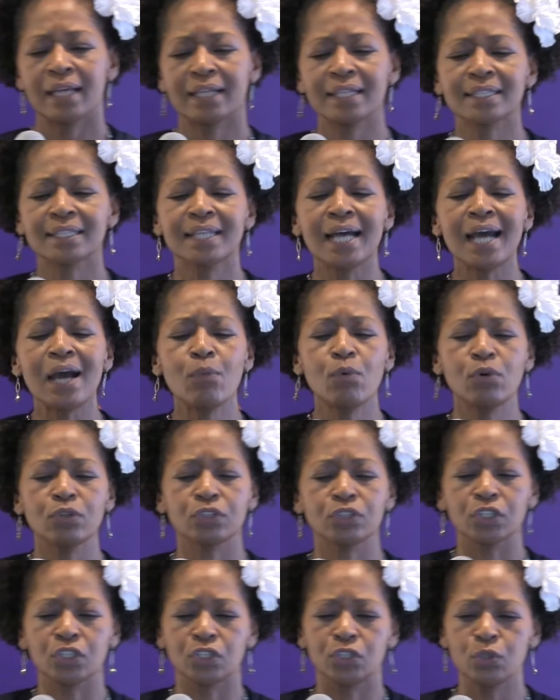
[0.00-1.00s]
Because God
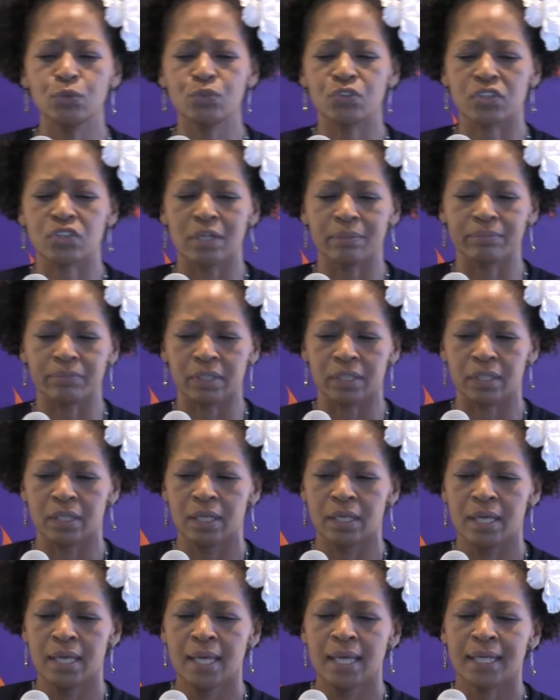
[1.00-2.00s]
wants to do something.
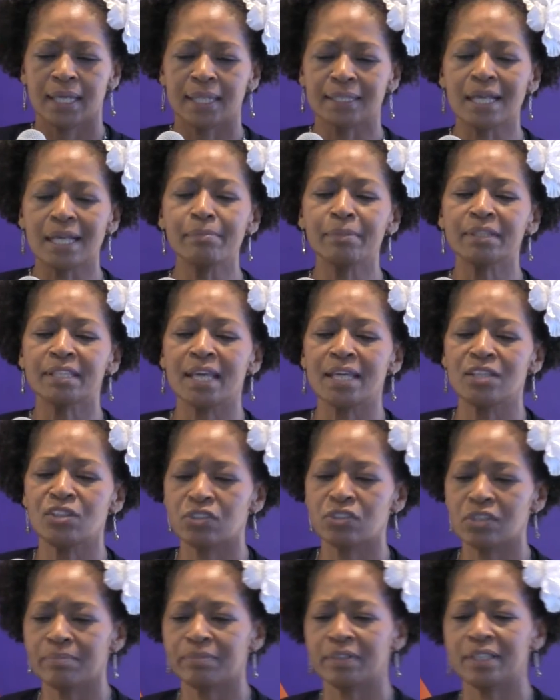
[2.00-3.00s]
Because I'm going to tell you
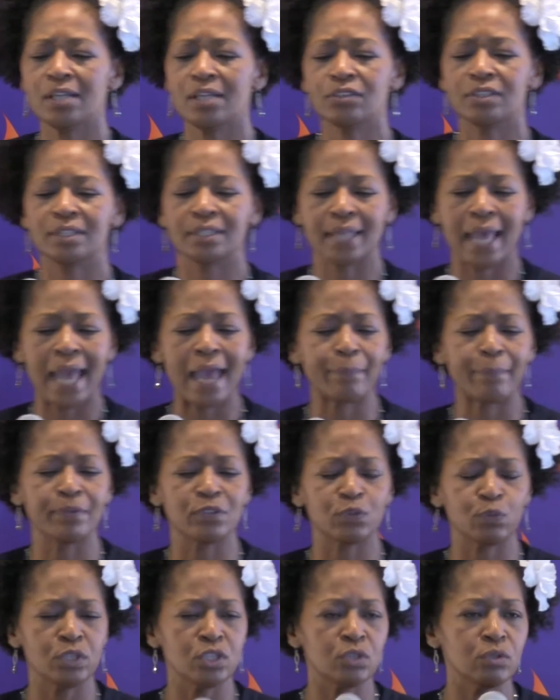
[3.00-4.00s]
something else that
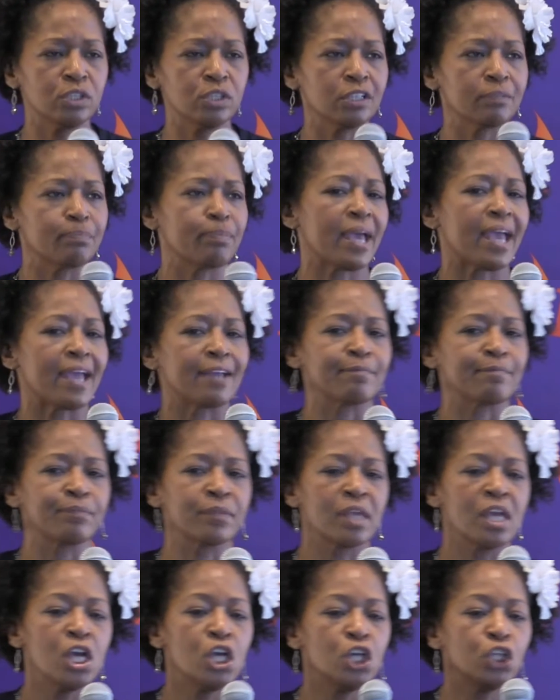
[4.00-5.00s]
happens when you look back.
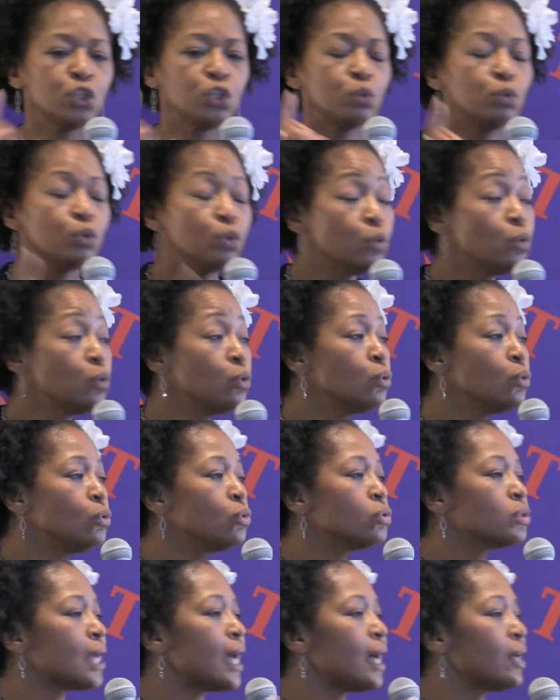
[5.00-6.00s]
You
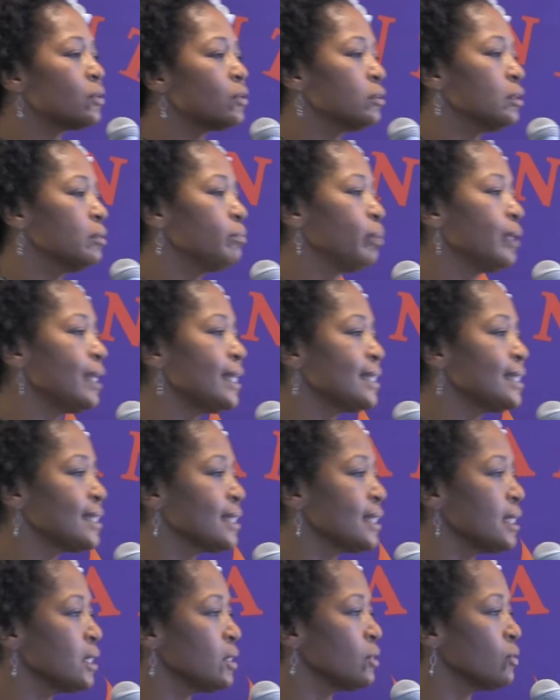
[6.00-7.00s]
lose out on the
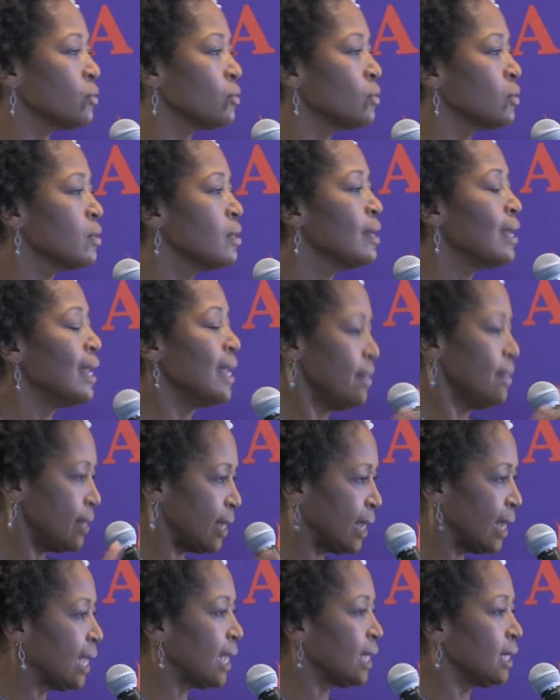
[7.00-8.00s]
blessings and
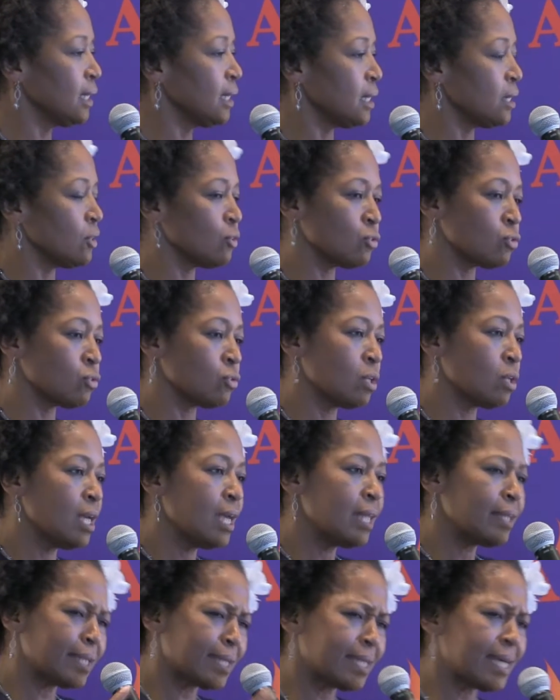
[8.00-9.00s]
the healings
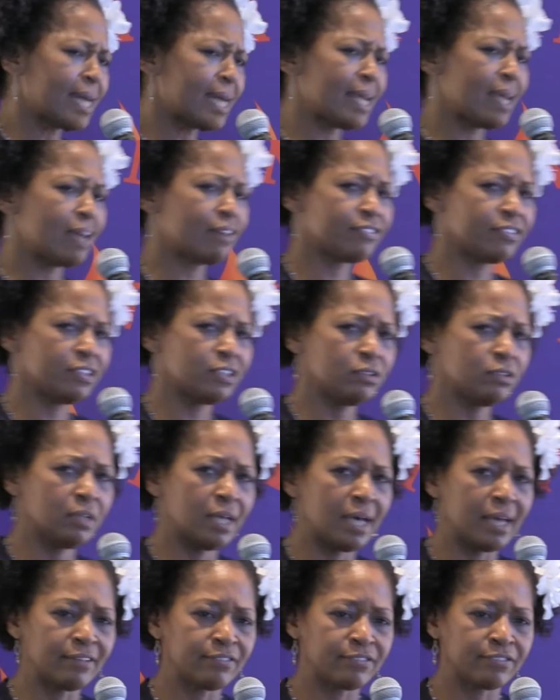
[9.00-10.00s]
that God had for your
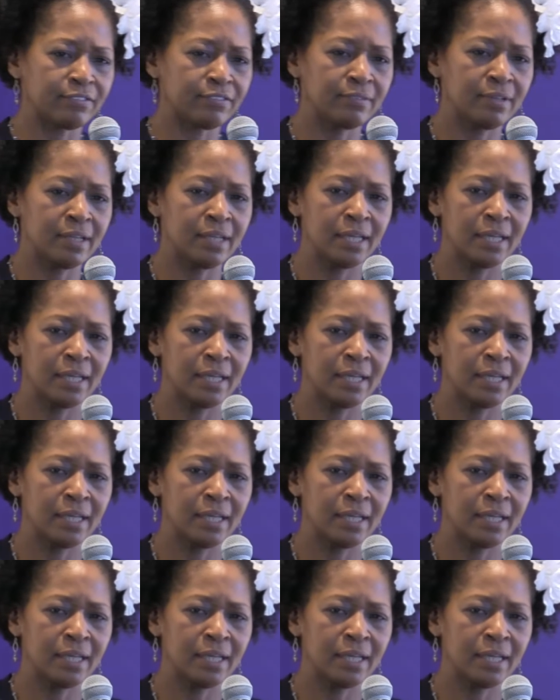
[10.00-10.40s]
life.